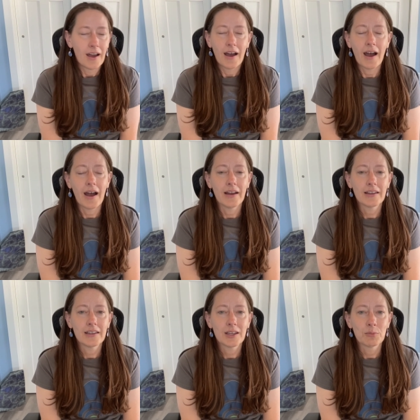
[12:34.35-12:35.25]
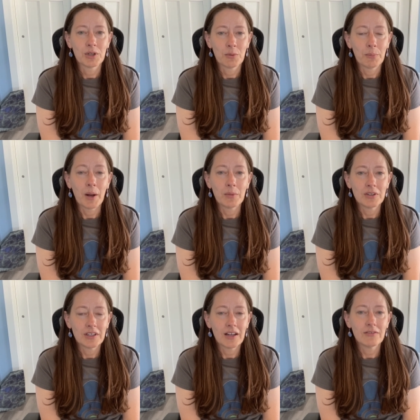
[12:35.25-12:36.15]
I am in a
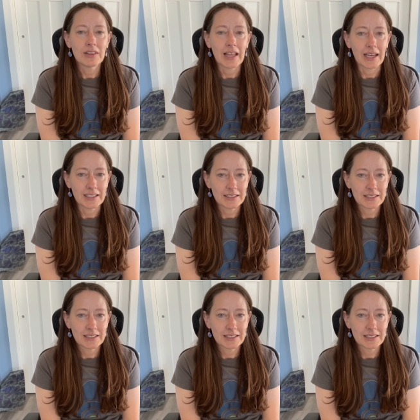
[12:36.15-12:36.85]
bubble of light.